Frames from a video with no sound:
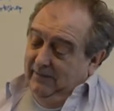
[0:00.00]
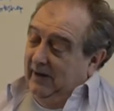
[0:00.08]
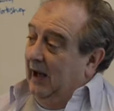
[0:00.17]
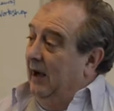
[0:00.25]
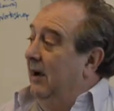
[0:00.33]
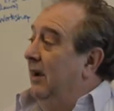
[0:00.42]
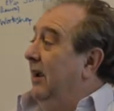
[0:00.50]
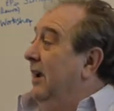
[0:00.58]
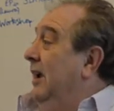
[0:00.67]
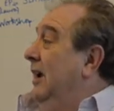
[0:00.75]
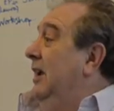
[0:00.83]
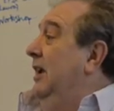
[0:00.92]
yeah,
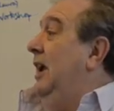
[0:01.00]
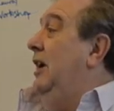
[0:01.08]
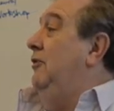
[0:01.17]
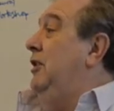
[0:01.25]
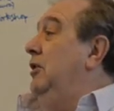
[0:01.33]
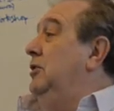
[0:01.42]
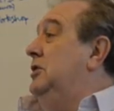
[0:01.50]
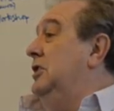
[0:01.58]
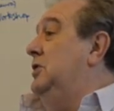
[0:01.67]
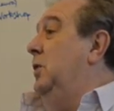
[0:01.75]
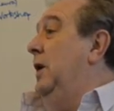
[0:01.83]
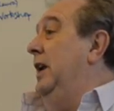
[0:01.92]
if you
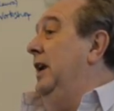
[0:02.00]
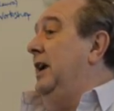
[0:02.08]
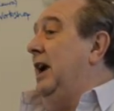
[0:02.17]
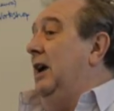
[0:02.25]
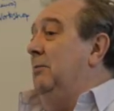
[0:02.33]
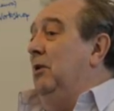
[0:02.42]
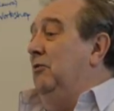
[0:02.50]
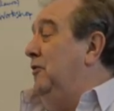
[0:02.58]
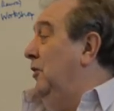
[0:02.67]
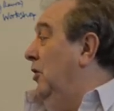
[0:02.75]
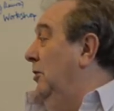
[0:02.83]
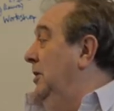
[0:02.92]
just win a game in
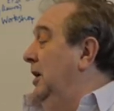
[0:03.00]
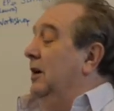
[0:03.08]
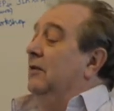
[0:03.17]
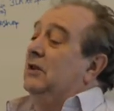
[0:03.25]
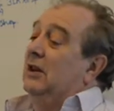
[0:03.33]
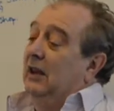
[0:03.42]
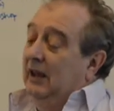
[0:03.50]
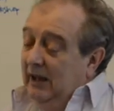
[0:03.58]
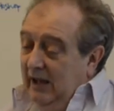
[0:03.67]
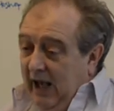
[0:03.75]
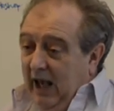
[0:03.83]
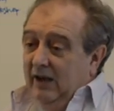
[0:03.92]
four moves,
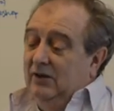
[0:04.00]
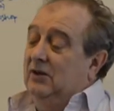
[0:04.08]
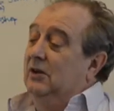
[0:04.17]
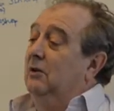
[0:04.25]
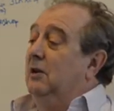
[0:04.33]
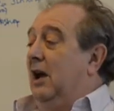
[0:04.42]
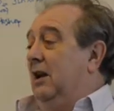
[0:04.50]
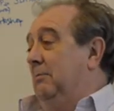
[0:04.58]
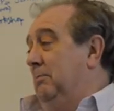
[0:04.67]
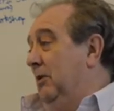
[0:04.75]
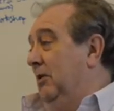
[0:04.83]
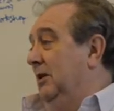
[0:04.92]
yes, you get a
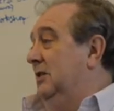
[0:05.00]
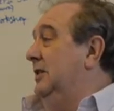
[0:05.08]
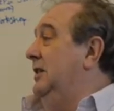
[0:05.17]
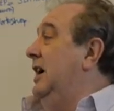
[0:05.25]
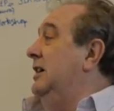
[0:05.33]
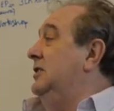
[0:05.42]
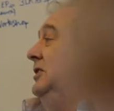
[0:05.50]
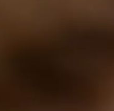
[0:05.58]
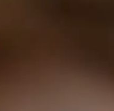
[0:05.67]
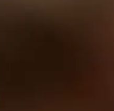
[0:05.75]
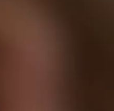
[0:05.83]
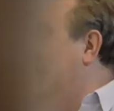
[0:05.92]
point. Yes, you
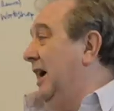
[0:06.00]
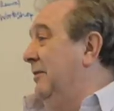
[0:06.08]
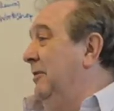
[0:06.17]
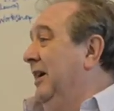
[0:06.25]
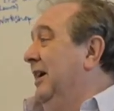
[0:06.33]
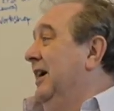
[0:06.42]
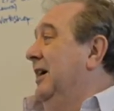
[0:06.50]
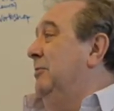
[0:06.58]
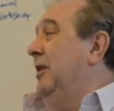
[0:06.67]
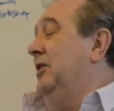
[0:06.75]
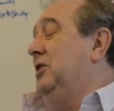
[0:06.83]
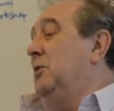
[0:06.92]
win the game.
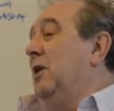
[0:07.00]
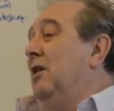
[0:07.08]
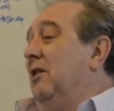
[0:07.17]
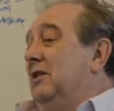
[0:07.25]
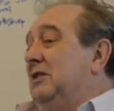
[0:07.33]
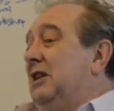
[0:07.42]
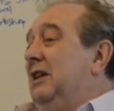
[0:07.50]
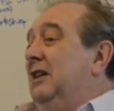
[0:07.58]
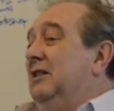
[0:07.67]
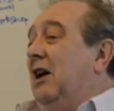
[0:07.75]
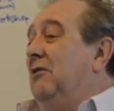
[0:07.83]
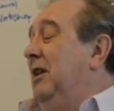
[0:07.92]
But quite honestly,
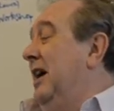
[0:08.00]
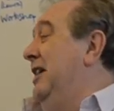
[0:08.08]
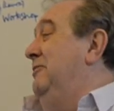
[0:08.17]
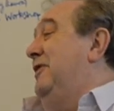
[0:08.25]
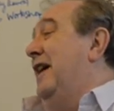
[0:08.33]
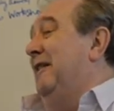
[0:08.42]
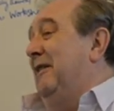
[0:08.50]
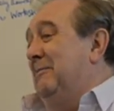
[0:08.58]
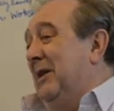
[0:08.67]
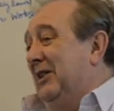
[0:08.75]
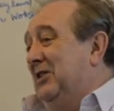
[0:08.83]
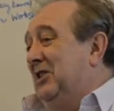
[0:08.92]
you don't learn very
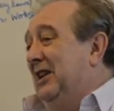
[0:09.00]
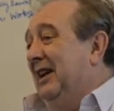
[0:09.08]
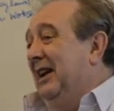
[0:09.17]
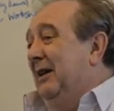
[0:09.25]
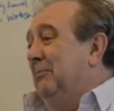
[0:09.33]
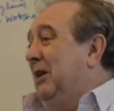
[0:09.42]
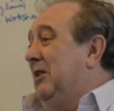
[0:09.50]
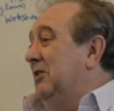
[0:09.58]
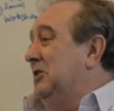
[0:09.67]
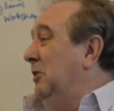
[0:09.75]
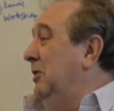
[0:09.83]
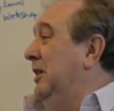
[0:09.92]
much
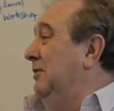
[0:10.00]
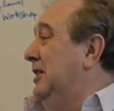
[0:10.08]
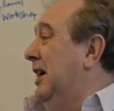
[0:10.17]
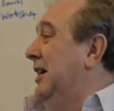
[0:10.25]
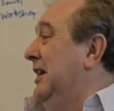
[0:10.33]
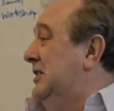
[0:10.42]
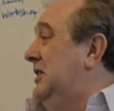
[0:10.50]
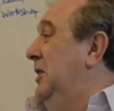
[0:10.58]
because all you've done is